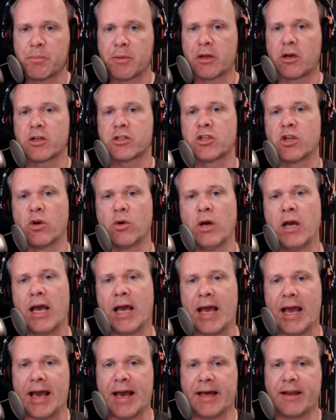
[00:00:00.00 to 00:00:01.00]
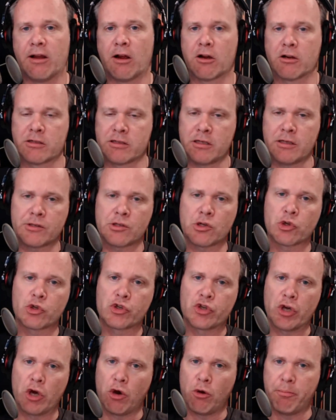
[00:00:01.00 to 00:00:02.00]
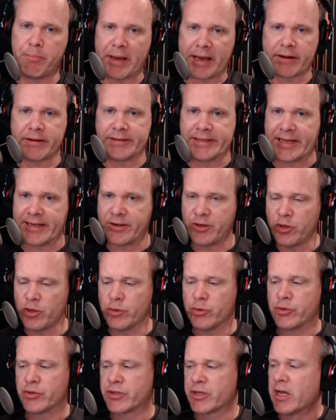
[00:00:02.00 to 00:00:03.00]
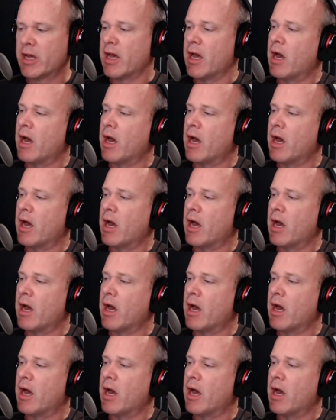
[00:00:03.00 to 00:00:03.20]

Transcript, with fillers: but also at our sister show, BattleNet News.